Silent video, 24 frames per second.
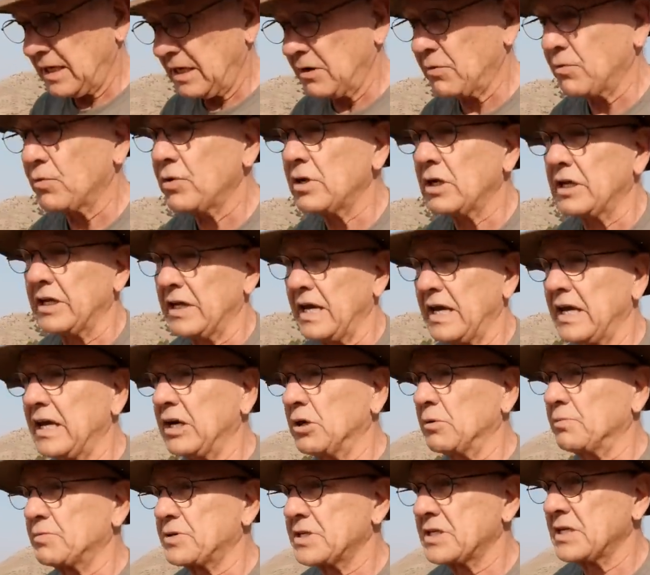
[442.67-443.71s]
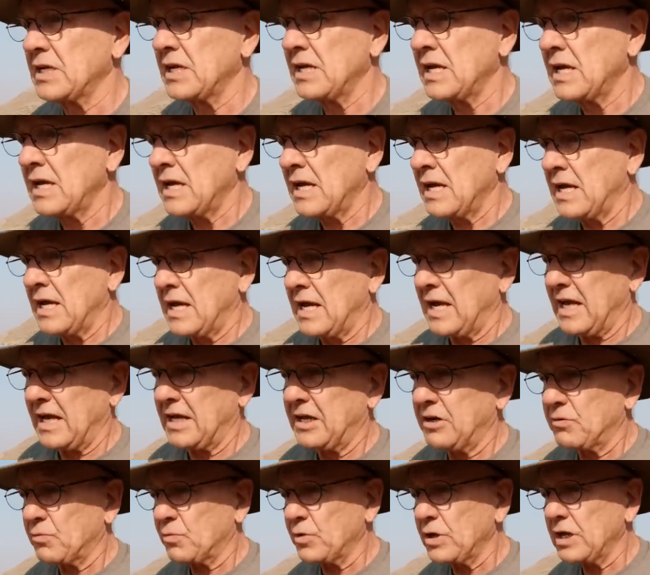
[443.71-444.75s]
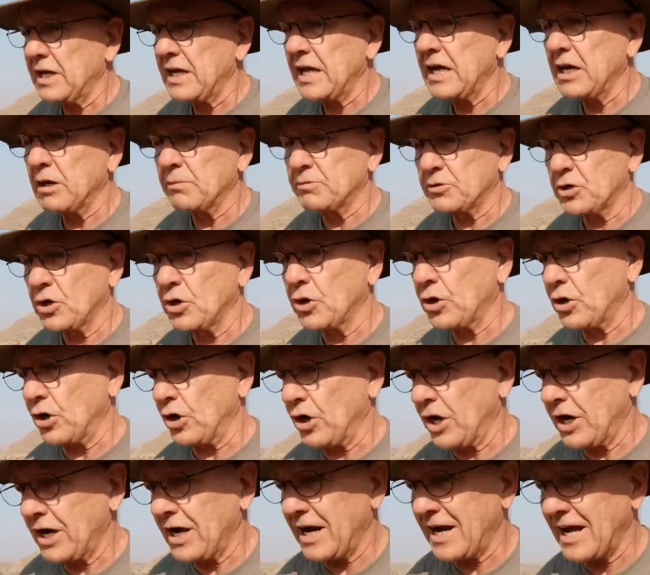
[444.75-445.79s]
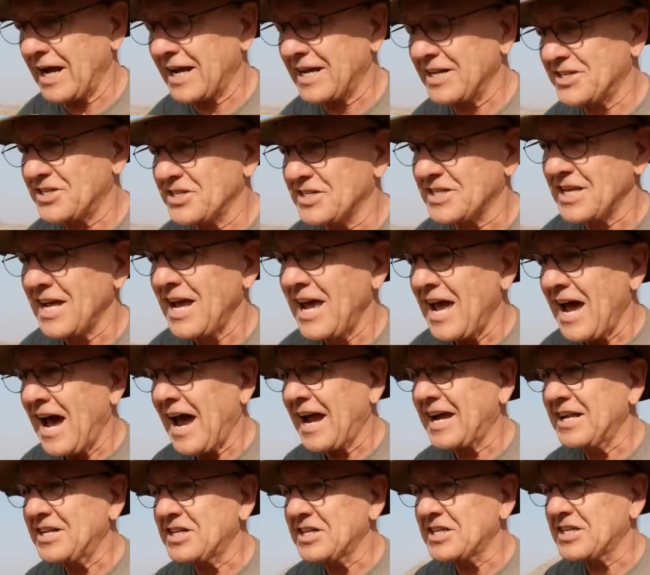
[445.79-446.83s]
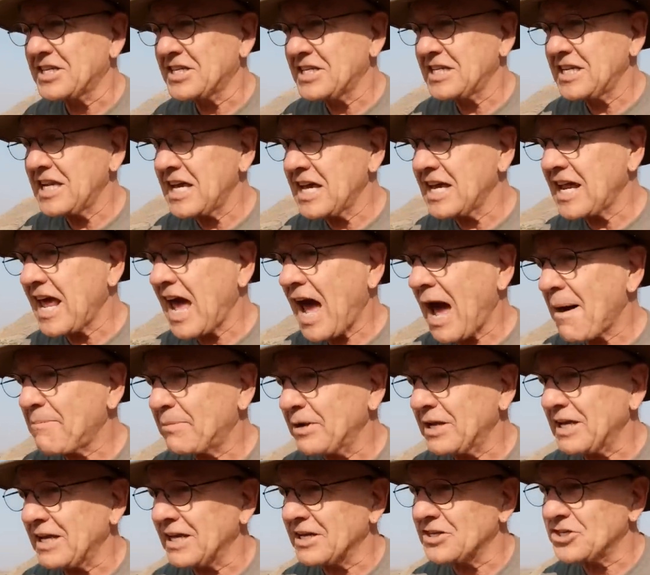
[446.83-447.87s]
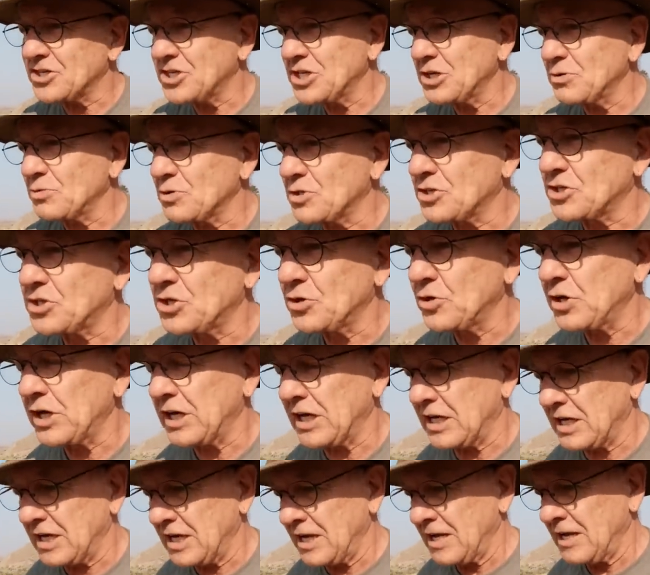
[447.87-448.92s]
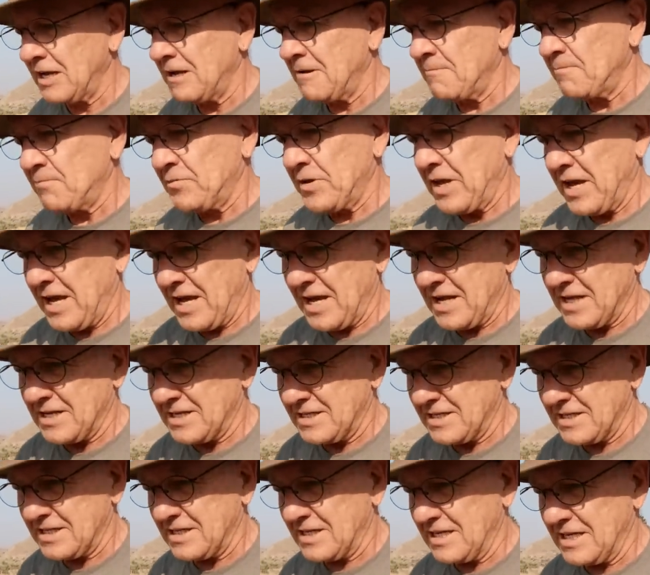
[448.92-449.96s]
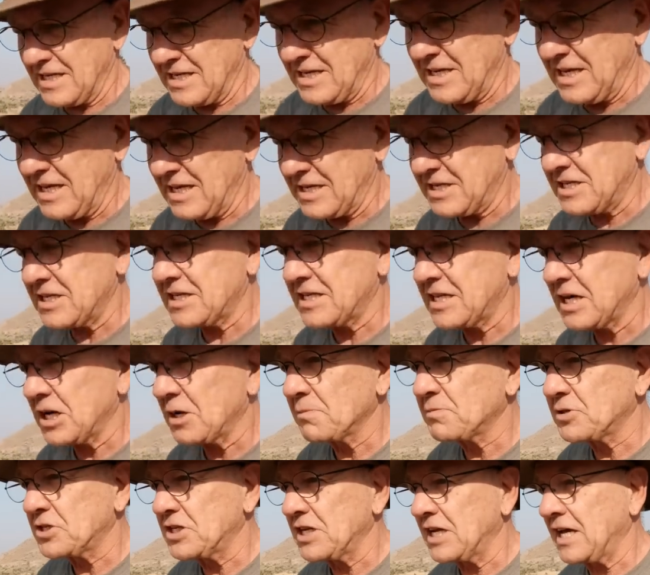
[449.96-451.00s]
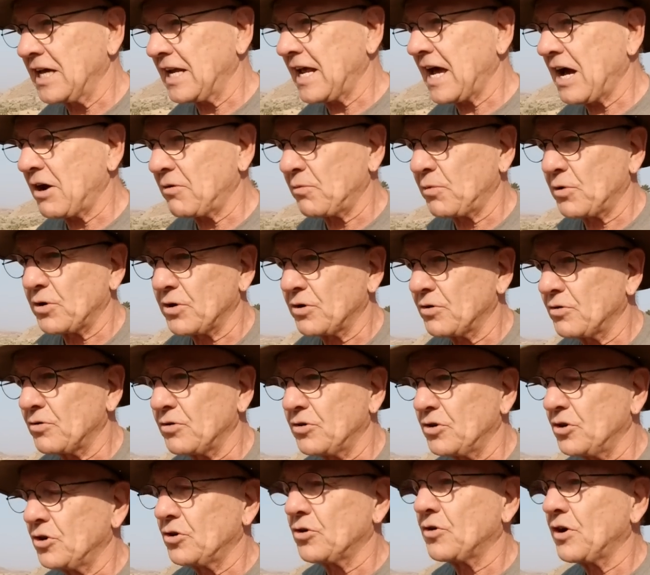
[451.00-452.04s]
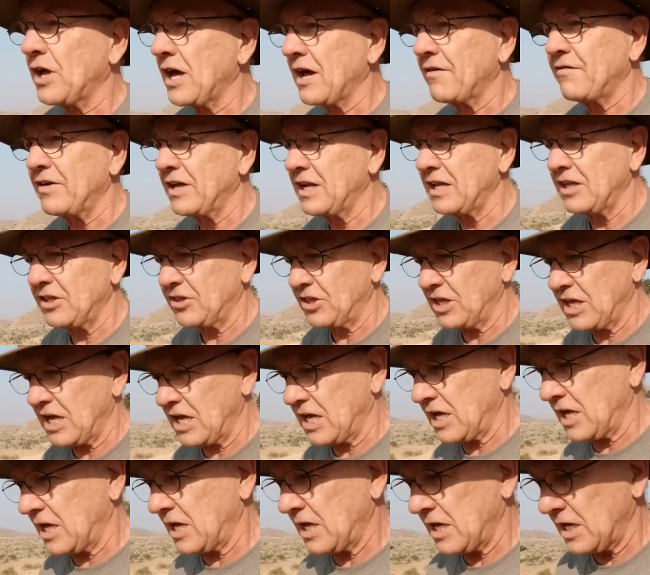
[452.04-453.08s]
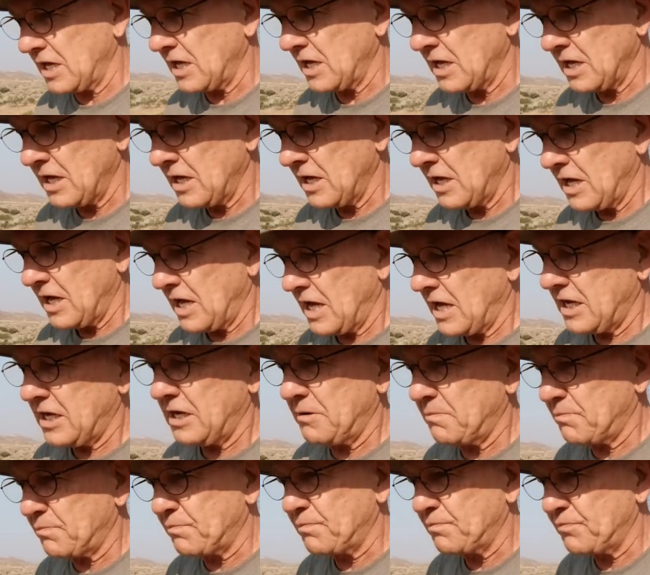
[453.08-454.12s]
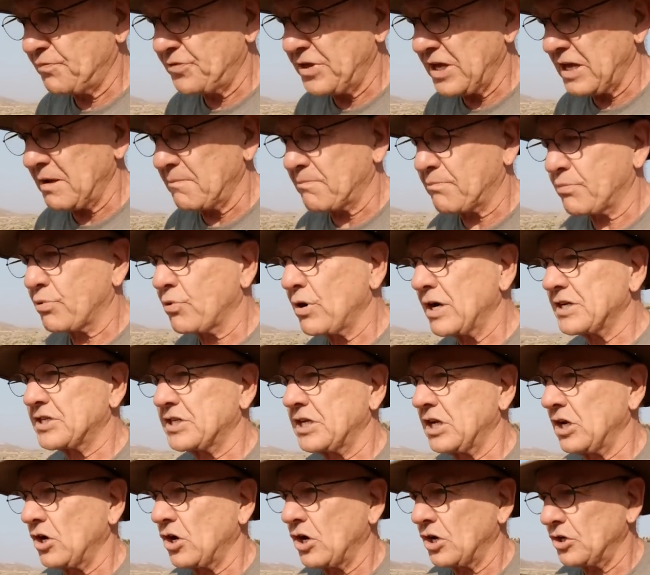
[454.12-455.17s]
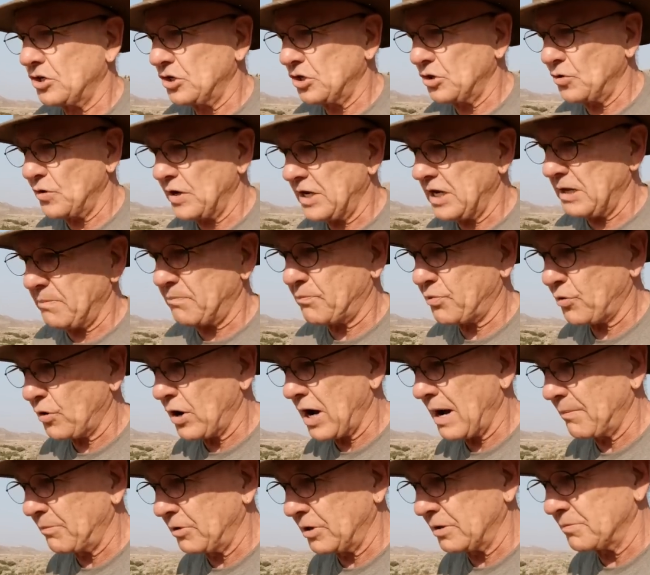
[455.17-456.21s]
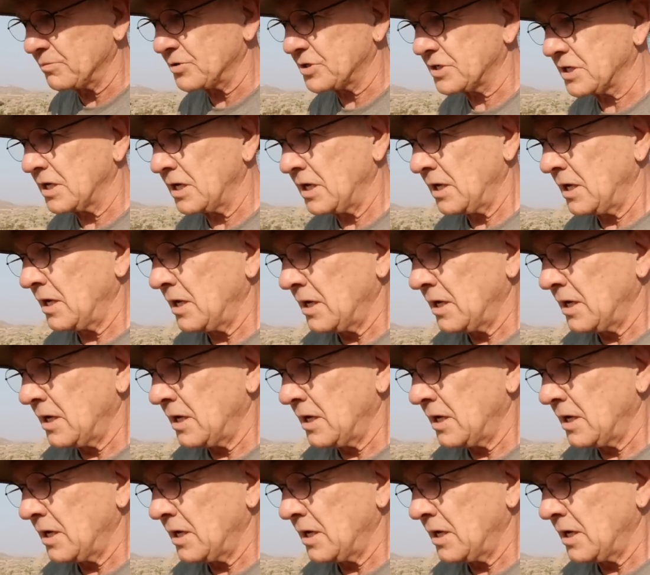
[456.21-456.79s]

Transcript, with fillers: It really helps, and it really helped her. And I could just see it happening as she was doing it, and it just helps to get out where you don't have anything pressing on you, any problems.